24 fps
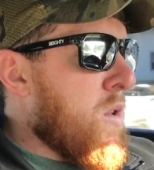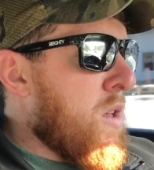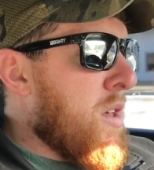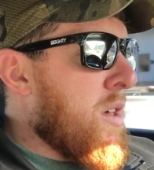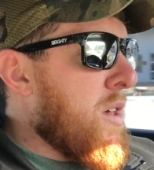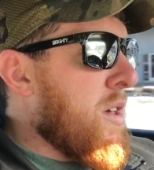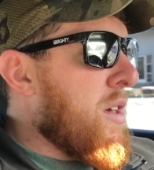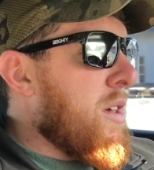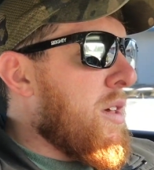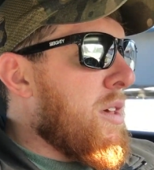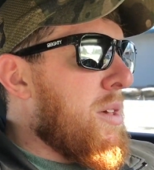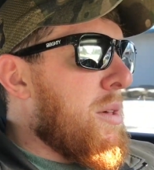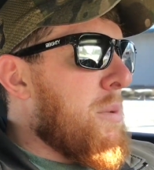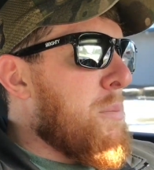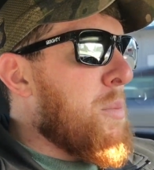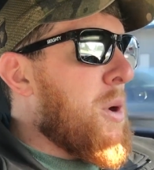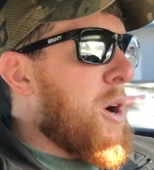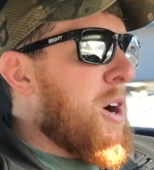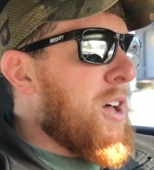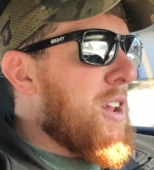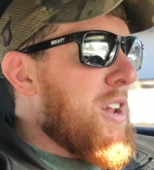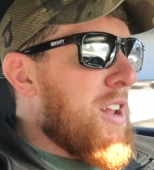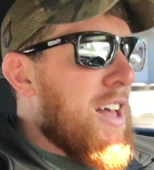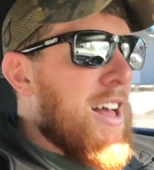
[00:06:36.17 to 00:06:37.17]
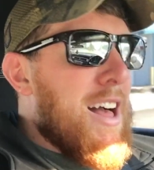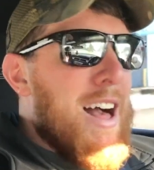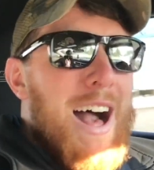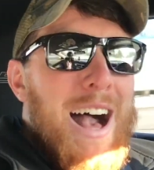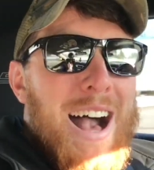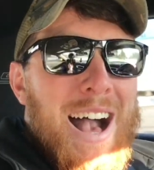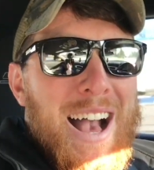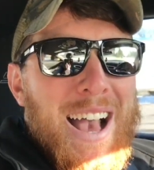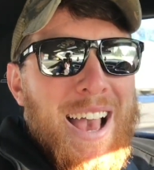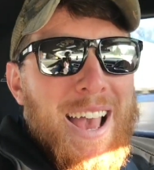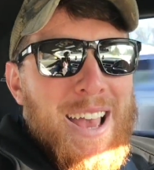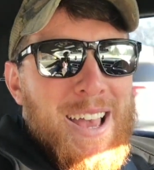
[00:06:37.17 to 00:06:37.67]
But
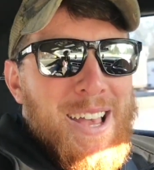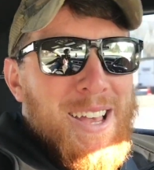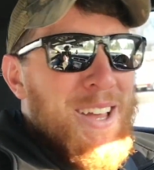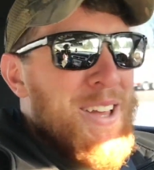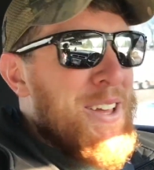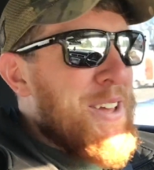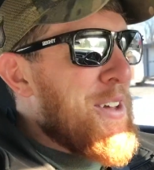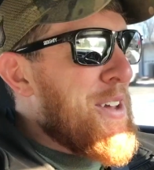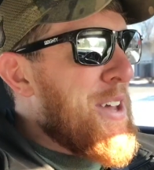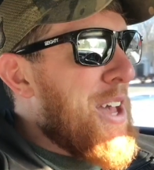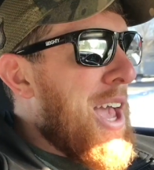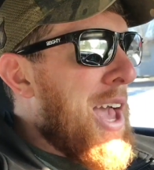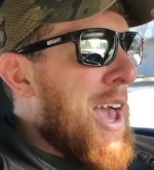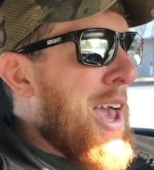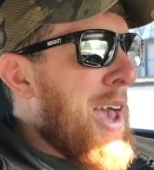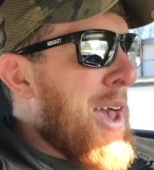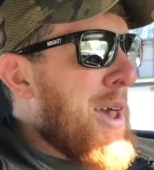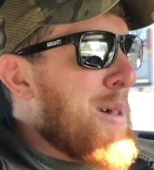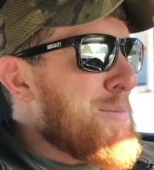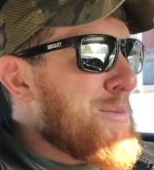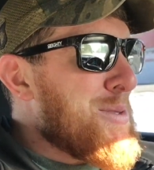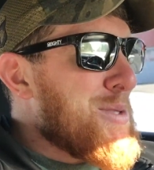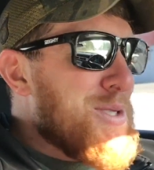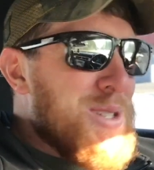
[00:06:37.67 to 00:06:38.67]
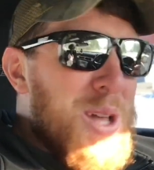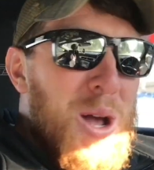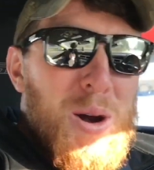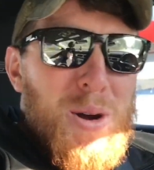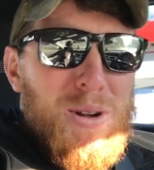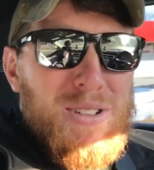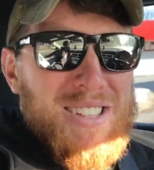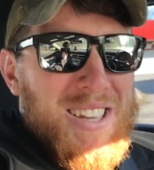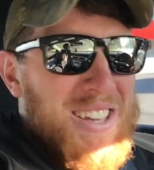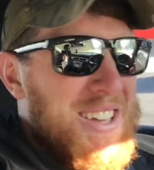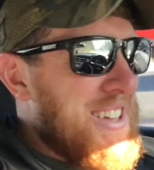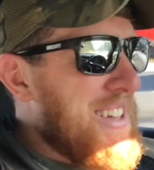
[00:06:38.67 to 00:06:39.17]
I am
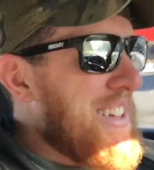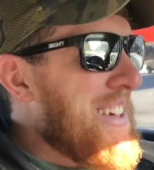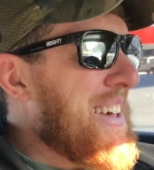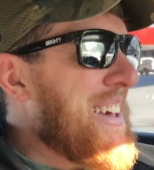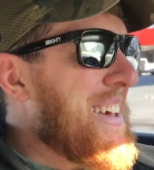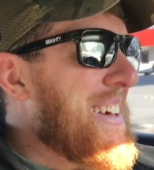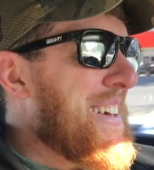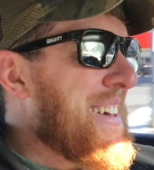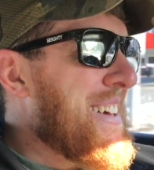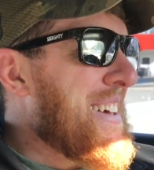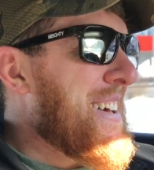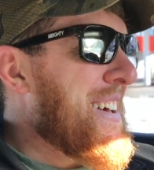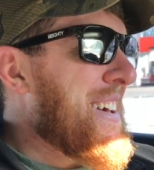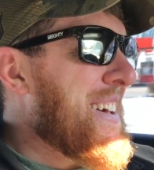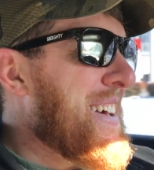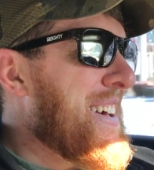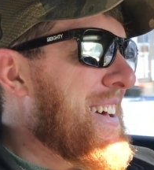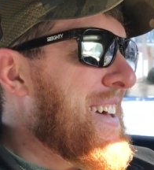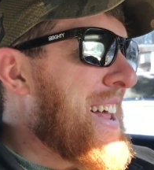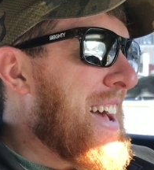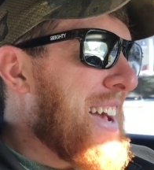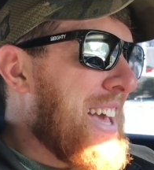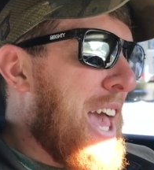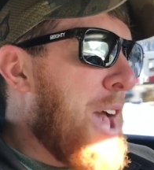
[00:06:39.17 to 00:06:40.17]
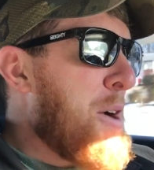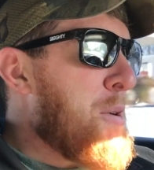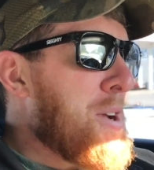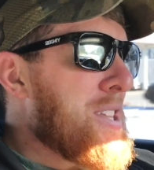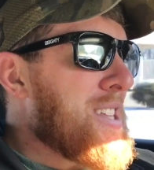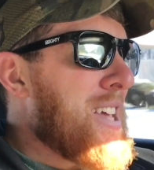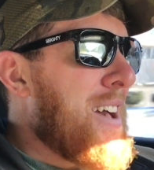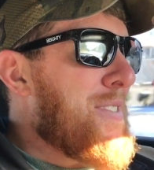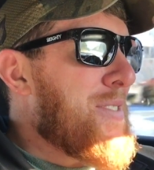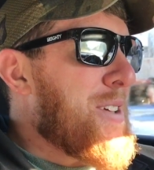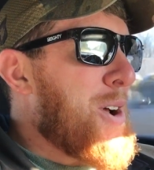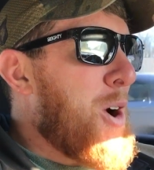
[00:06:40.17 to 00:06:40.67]
stoked, and I can't
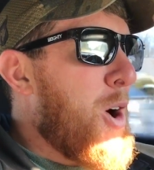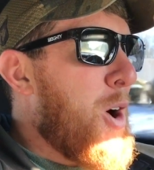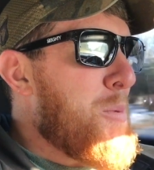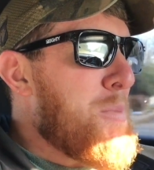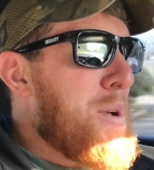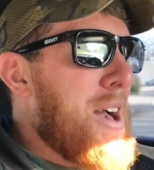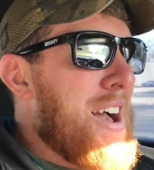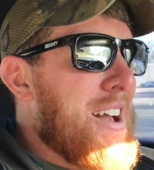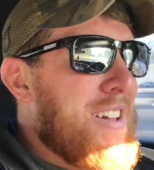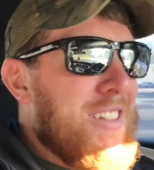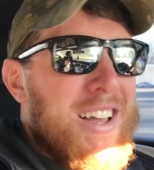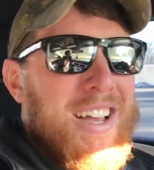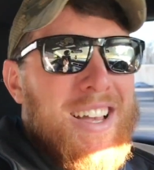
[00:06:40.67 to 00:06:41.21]
wait to have the car back.